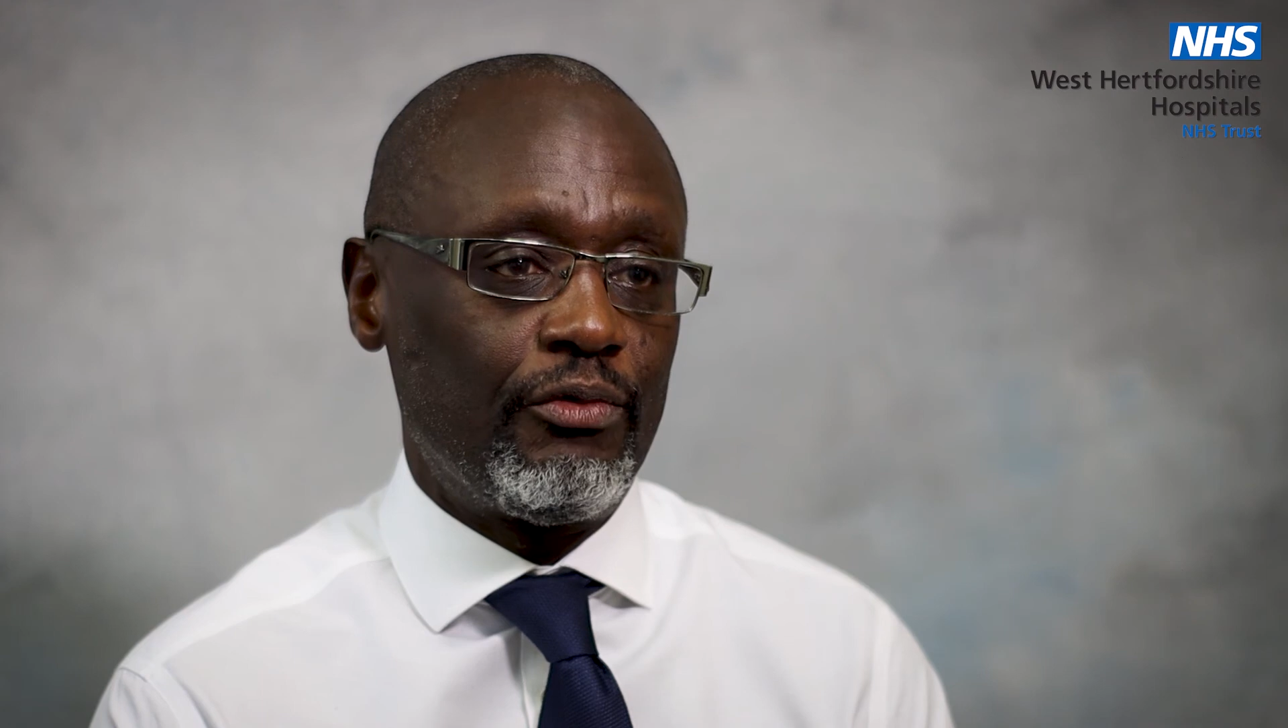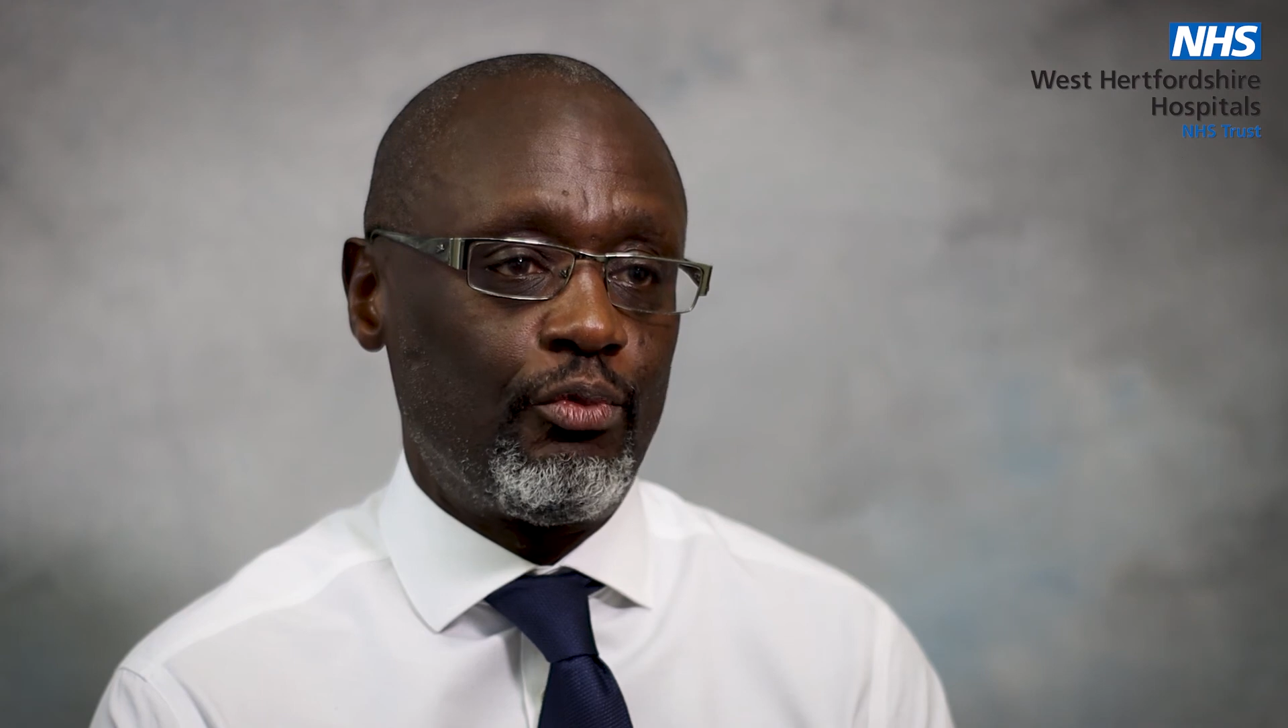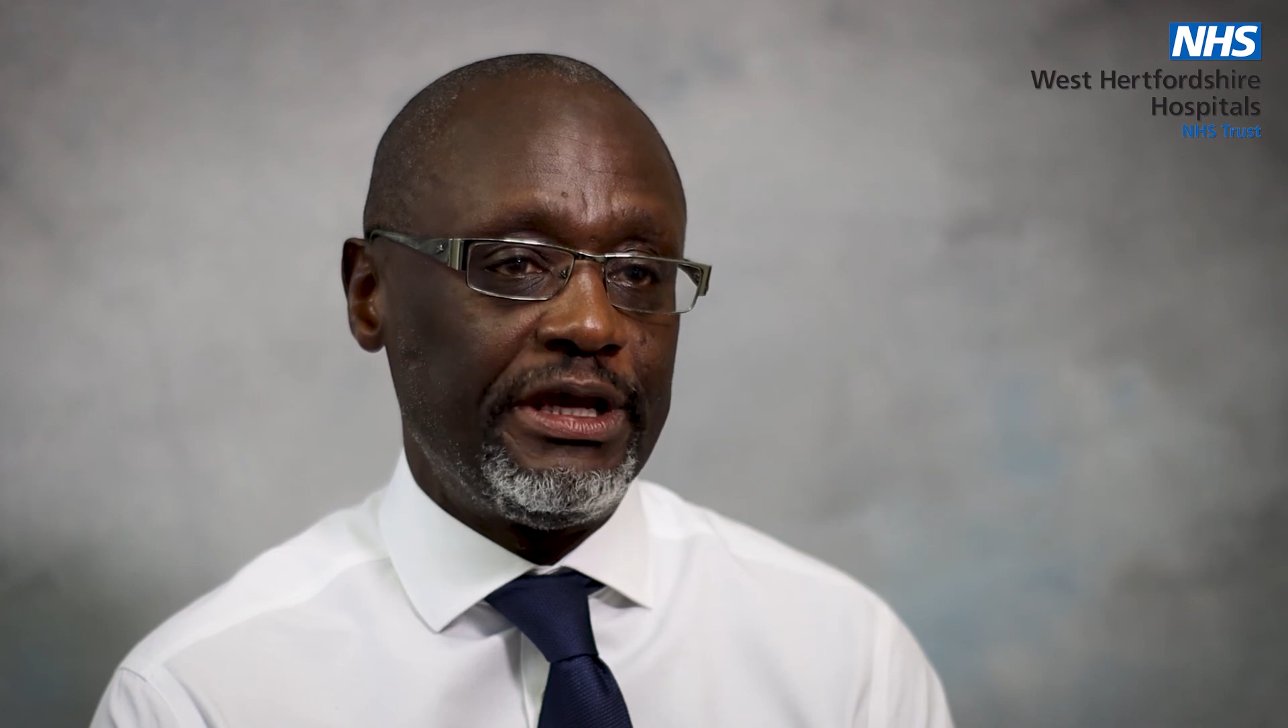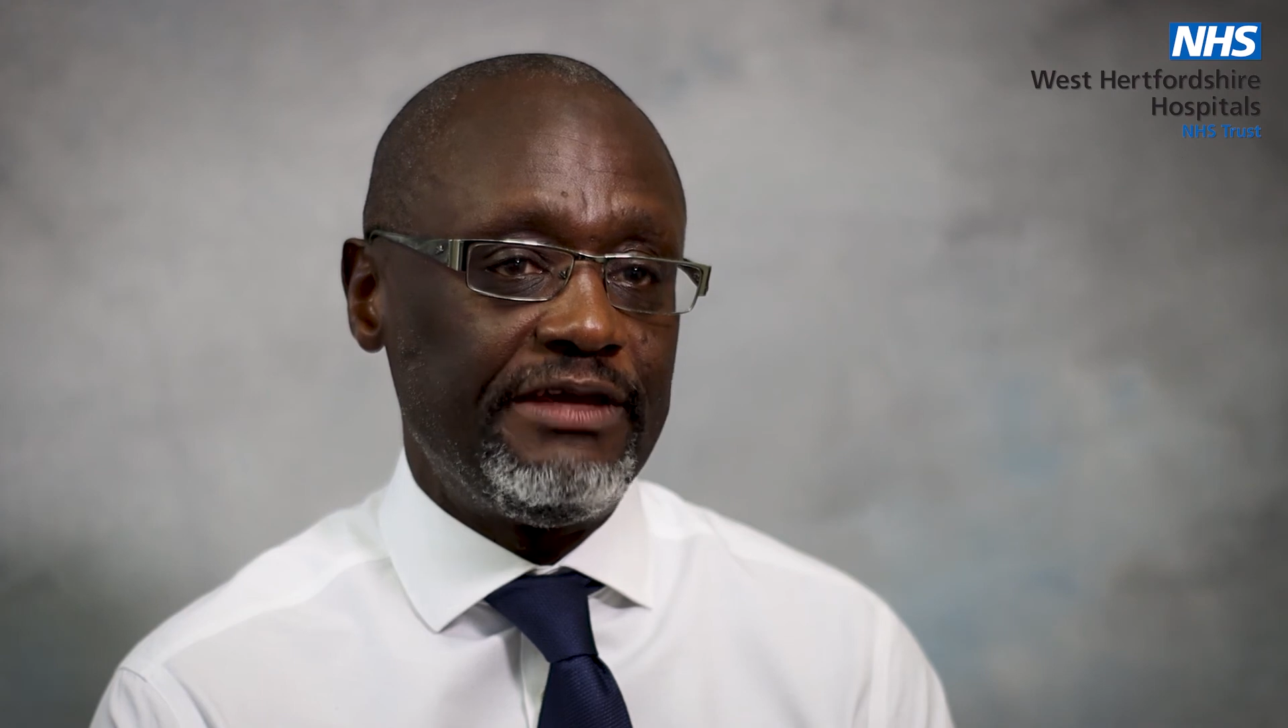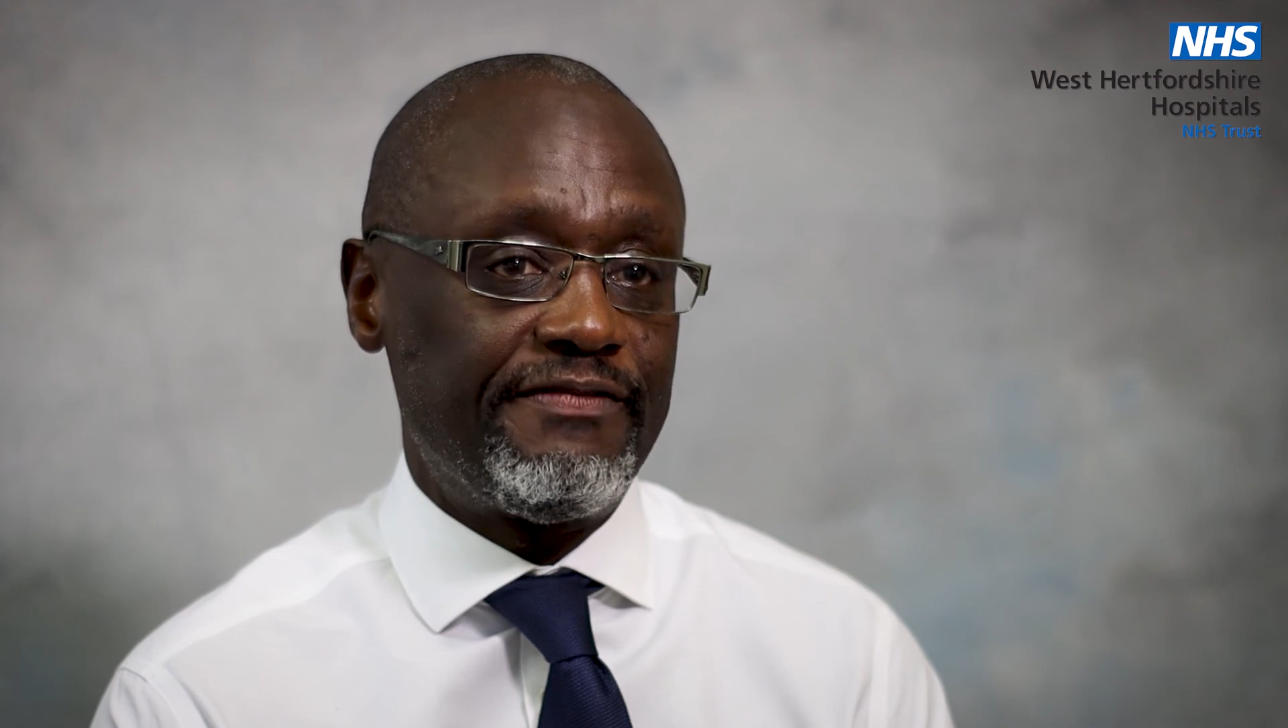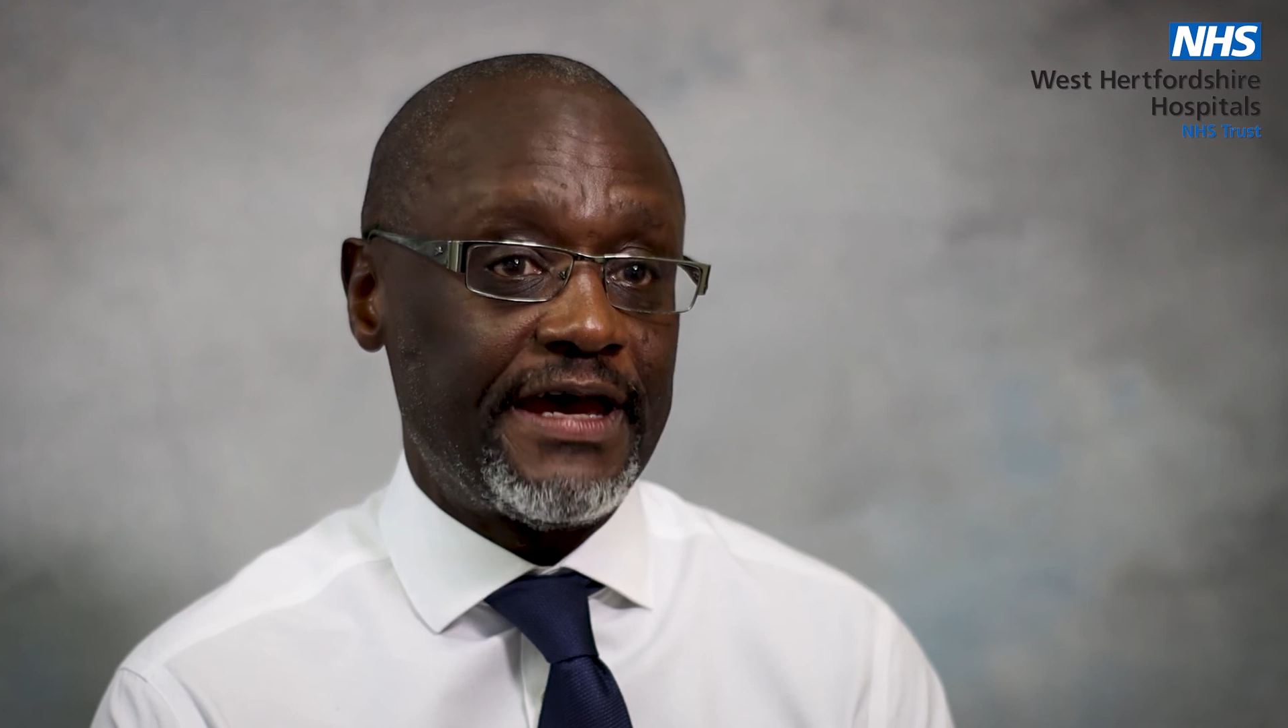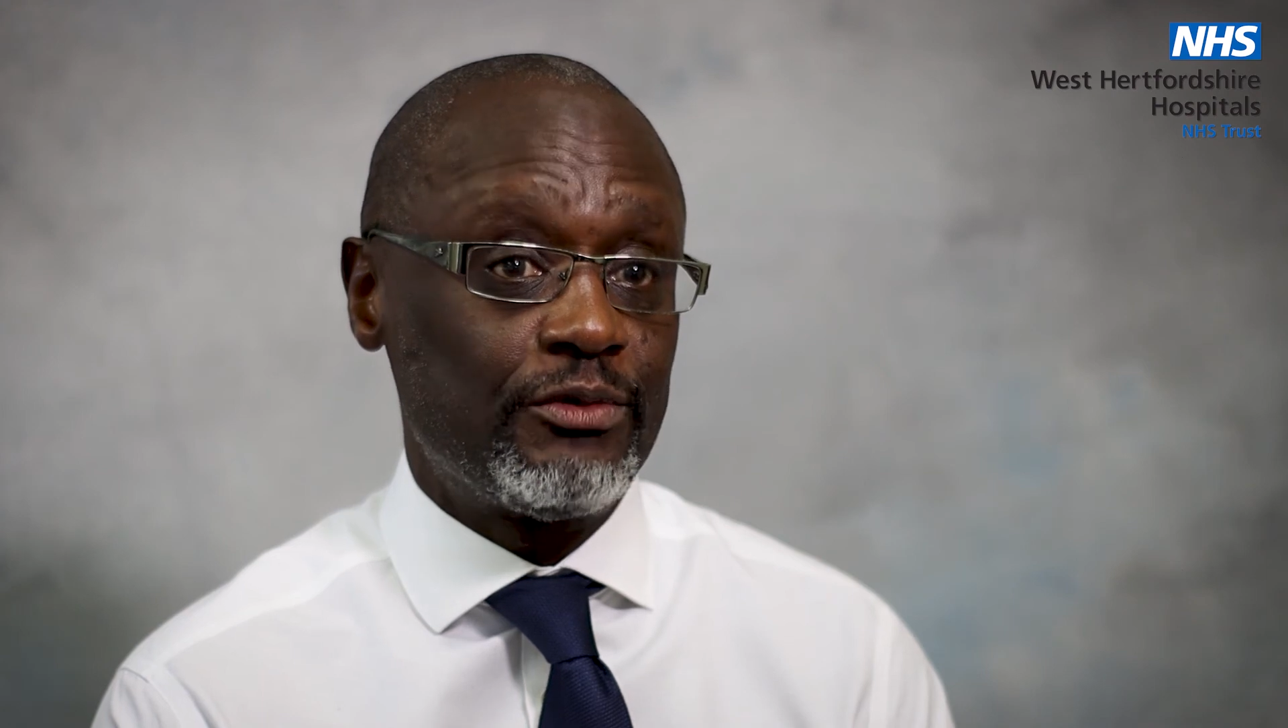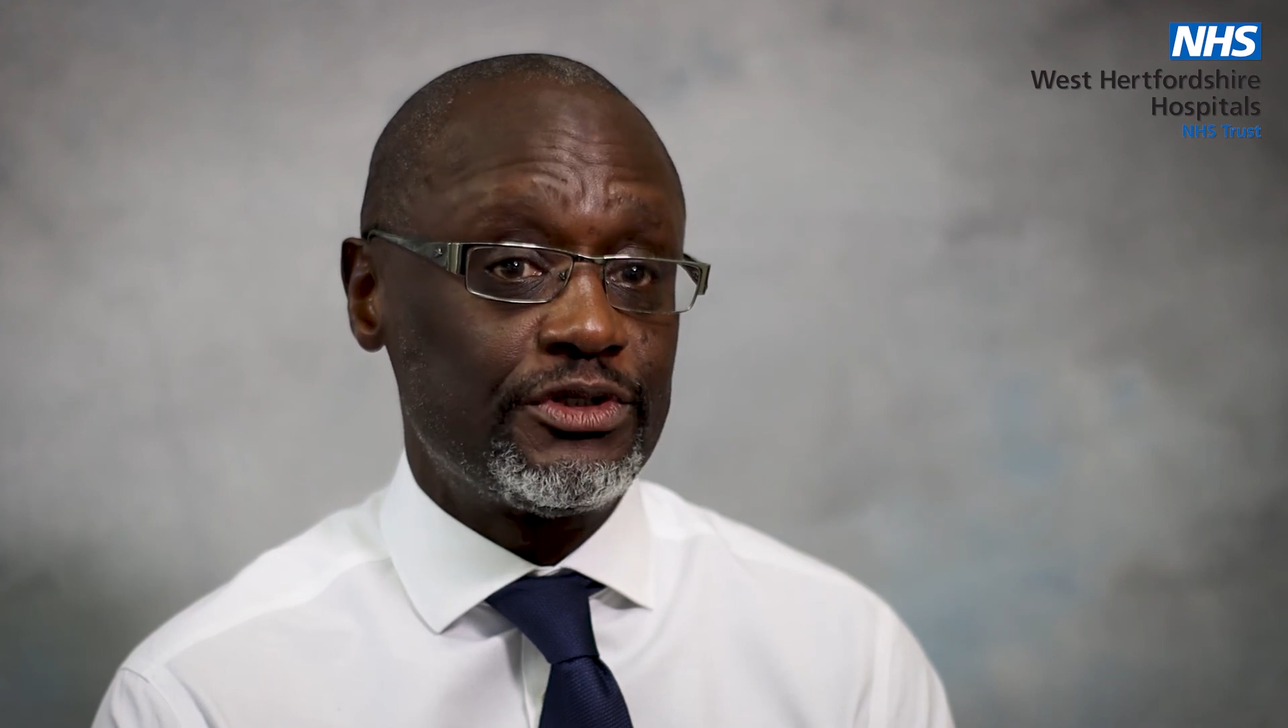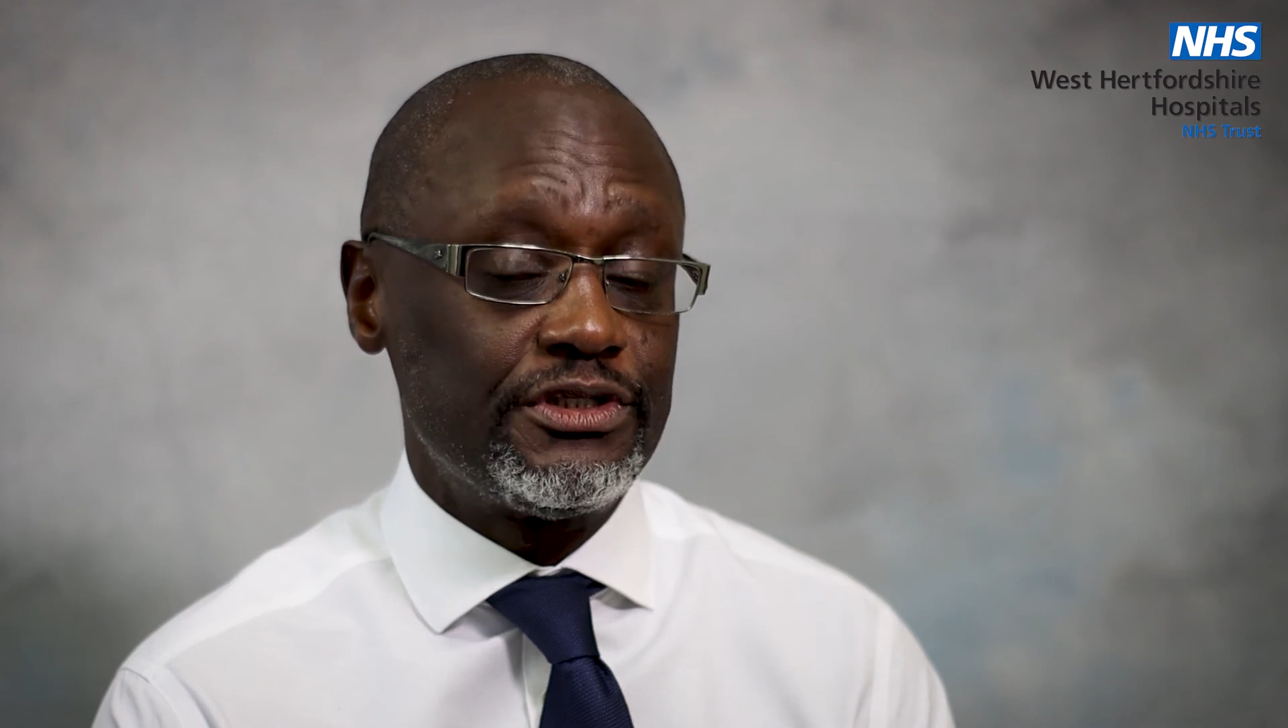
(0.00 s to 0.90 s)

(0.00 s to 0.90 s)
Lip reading: we found